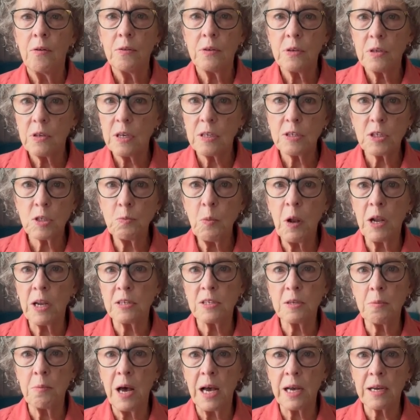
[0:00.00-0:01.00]
as small as
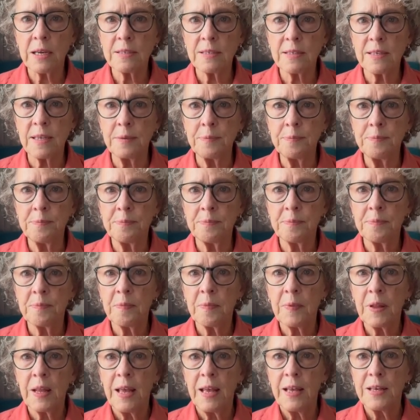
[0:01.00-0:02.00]
a moccasin.
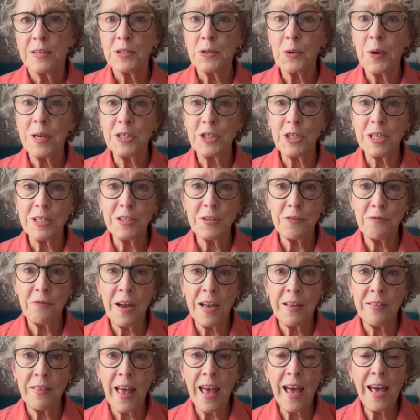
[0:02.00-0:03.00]
So I
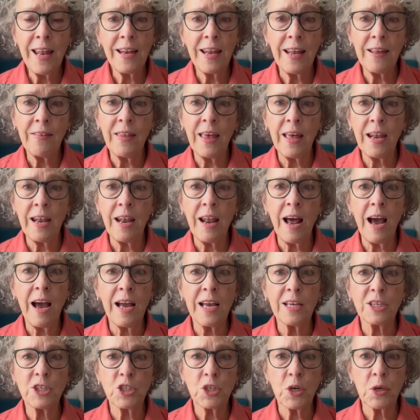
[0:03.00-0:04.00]
justified that. And then I
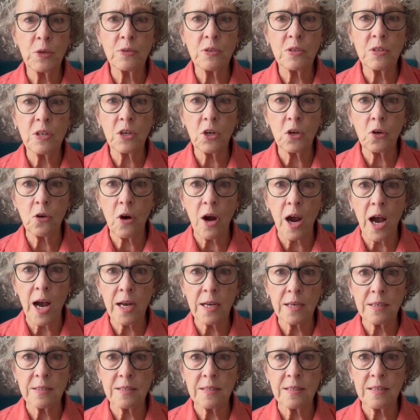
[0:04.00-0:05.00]
chose the
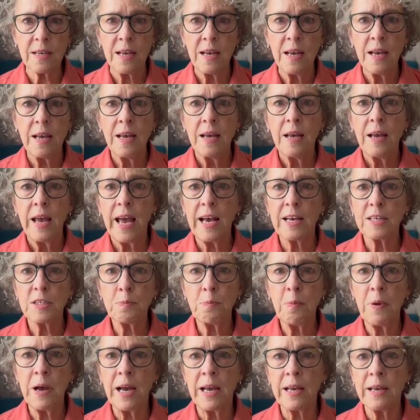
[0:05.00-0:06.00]
Crocs as
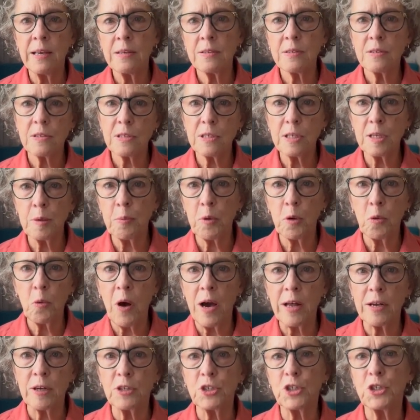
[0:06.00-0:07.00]
my slipper
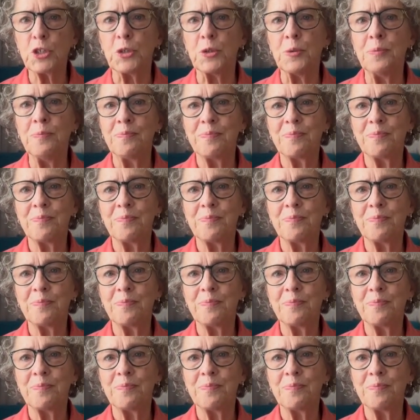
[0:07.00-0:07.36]
water shoe.